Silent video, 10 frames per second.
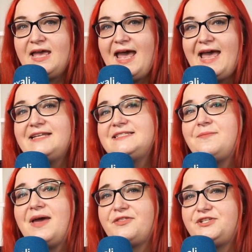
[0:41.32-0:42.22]
And as a
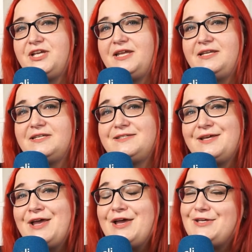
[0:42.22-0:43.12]
math genius,
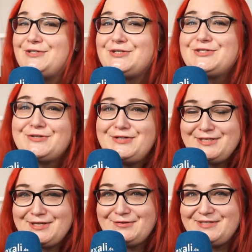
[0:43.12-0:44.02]
you should surely
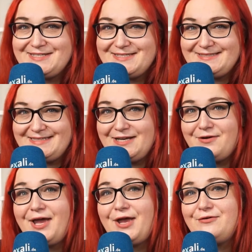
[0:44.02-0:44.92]
notice that there
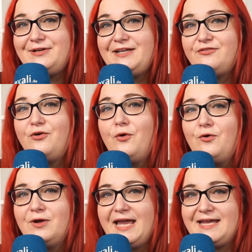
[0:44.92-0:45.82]
are only
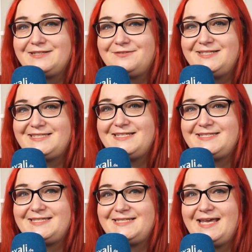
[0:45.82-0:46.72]
4 categories
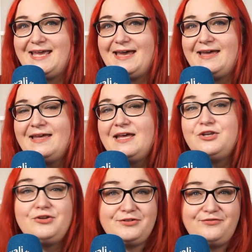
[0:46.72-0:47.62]
listed here,
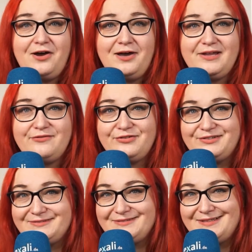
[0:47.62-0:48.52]
not 5.
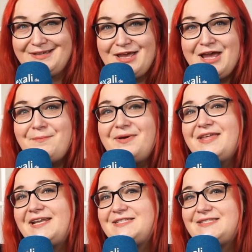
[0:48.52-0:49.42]
But
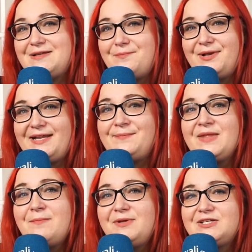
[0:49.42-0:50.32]
that is simply
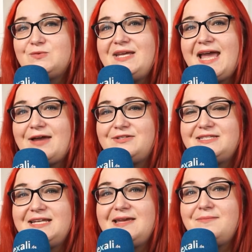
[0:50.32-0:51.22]
because we
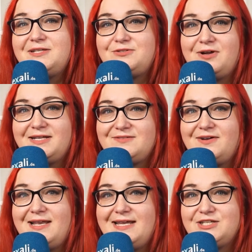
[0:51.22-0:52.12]
counted image rights
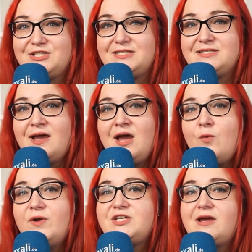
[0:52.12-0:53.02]
violations,
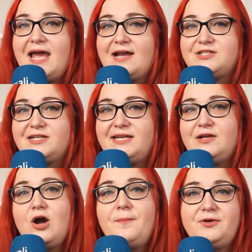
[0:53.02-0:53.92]
which are actually
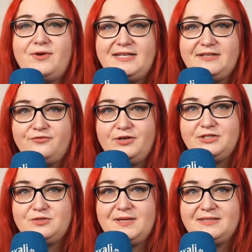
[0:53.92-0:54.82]
copyright
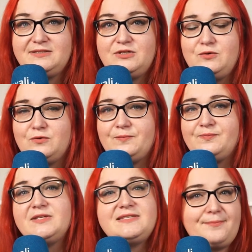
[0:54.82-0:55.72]
infringements too,
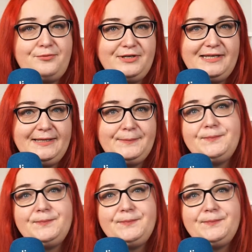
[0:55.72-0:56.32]
separately.